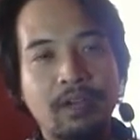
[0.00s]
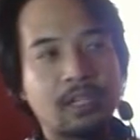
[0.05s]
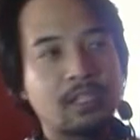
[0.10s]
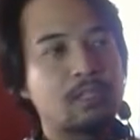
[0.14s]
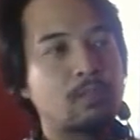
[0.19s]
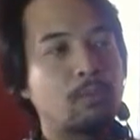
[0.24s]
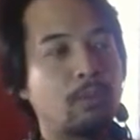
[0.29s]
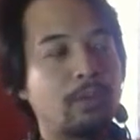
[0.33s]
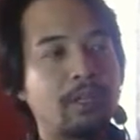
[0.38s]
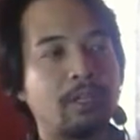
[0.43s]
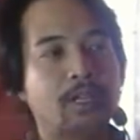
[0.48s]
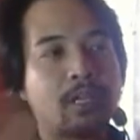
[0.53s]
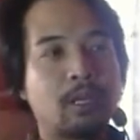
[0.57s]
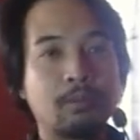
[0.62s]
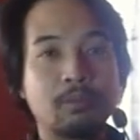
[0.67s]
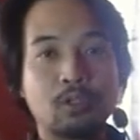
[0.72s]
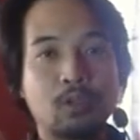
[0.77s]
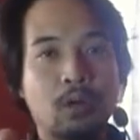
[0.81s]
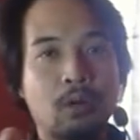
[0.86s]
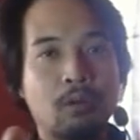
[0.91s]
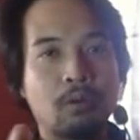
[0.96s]
effects when it
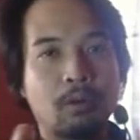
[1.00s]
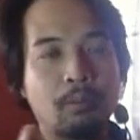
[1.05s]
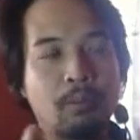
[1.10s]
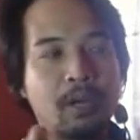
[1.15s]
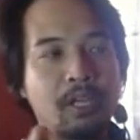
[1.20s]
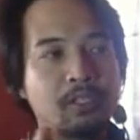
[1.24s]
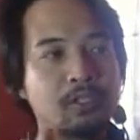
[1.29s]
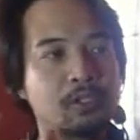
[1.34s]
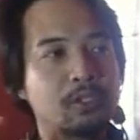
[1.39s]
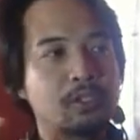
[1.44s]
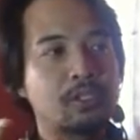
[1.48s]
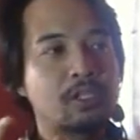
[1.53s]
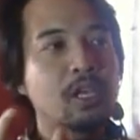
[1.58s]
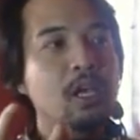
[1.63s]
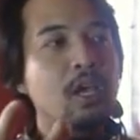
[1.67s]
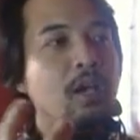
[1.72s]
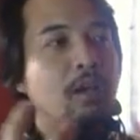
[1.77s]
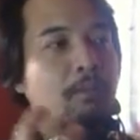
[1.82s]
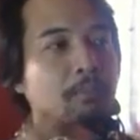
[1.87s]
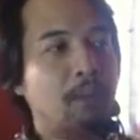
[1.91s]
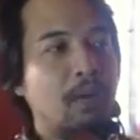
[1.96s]
comes to our bracers.
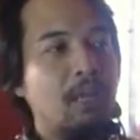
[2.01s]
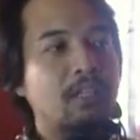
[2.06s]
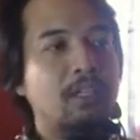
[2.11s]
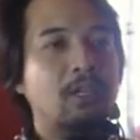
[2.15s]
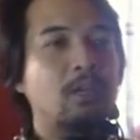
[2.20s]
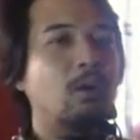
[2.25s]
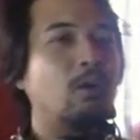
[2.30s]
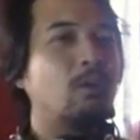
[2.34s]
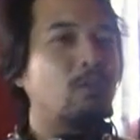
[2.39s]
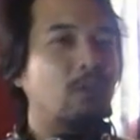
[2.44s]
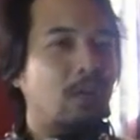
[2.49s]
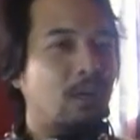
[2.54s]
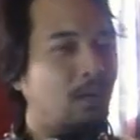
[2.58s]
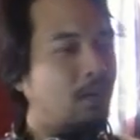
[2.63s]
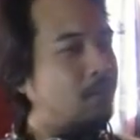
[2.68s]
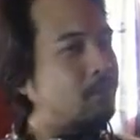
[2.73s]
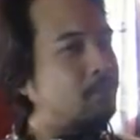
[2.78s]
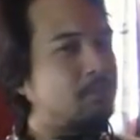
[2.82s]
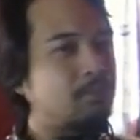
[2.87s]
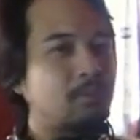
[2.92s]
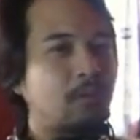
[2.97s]
But
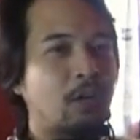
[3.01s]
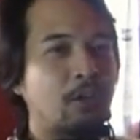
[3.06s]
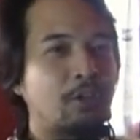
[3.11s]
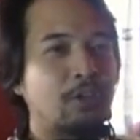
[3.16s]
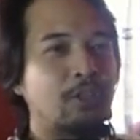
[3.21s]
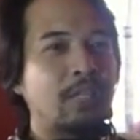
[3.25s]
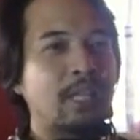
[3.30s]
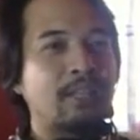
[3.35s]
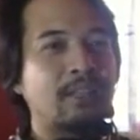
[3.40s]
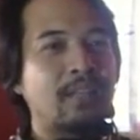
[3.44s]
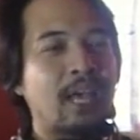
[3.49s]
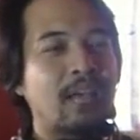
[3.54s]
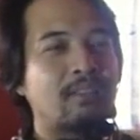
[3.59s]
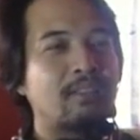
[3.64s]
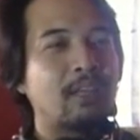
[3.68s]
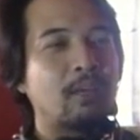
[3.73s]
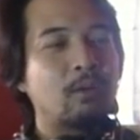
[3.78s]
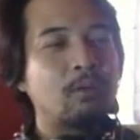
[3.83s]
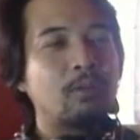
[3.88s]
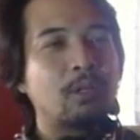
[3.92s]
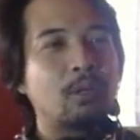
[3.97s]
other than that,
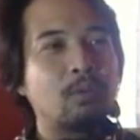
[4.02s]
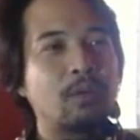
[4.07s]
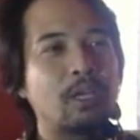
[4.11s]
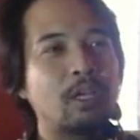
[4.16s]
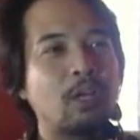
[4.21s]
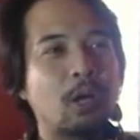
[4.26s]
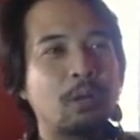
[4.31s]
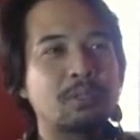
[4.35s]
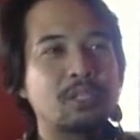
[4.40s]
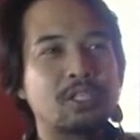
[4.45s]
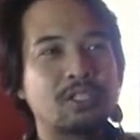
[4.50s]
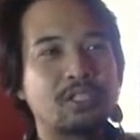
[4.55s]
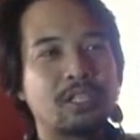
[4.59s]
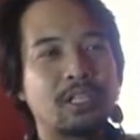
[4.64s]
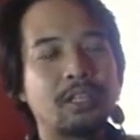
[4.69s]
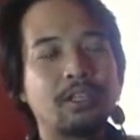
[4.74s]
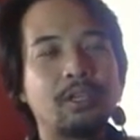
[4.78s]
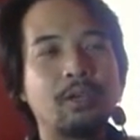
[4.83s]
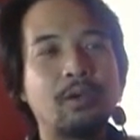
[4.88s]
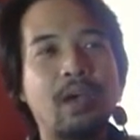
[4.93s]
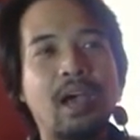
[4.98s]
the only real options
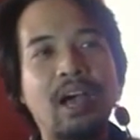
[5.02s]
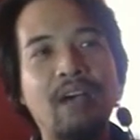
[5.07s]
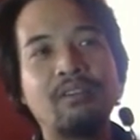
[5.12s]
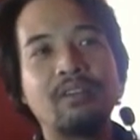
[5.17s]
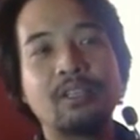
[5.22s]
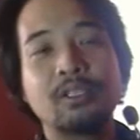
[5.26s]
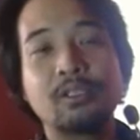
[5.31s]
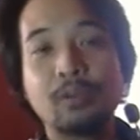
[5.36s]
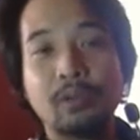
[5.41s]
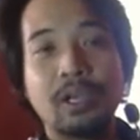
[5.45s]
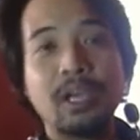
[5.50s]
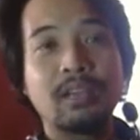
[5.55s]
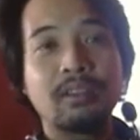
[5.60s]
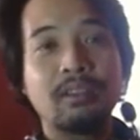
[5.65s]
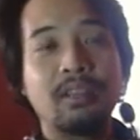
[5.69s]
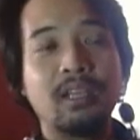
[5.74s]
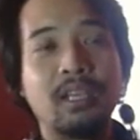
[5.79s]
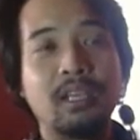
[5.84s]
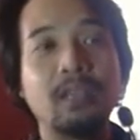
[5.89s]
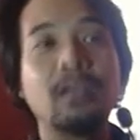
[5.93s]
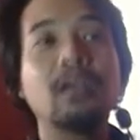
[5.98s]
that you have is to get
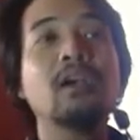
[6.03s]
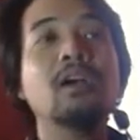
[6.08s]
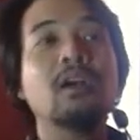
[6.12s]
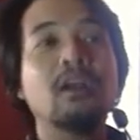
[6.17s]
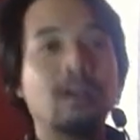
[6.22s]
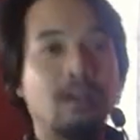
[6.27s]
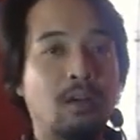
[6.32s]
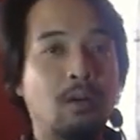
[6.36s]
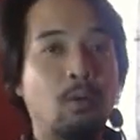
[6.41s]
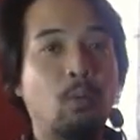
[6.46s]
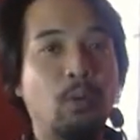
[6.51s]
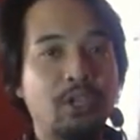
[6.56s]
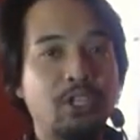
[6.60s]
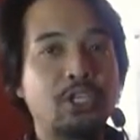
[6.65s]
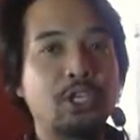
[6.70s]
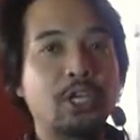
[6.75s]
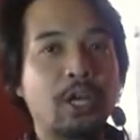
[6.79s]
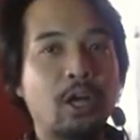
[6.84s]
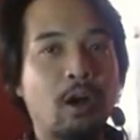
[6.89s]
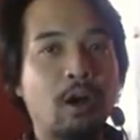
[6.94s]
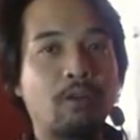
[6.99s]
the
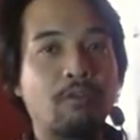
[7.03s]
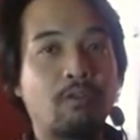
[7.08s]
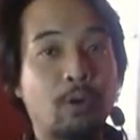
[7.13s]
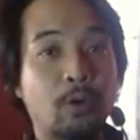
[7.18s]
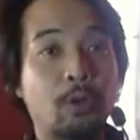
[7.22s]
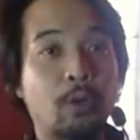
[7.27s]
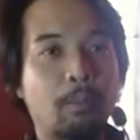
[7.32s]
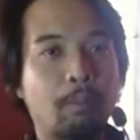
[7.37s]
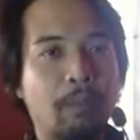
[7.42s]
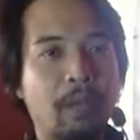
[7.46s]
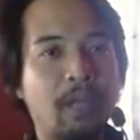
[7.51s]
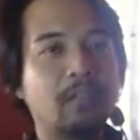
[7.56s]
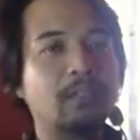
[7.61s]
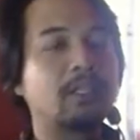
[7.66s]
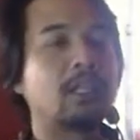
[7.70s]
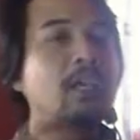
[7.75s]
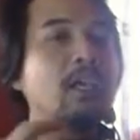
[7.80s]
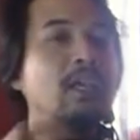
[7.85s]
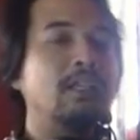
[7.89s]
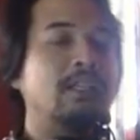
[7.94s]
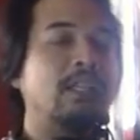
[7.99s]
witching R for your belt.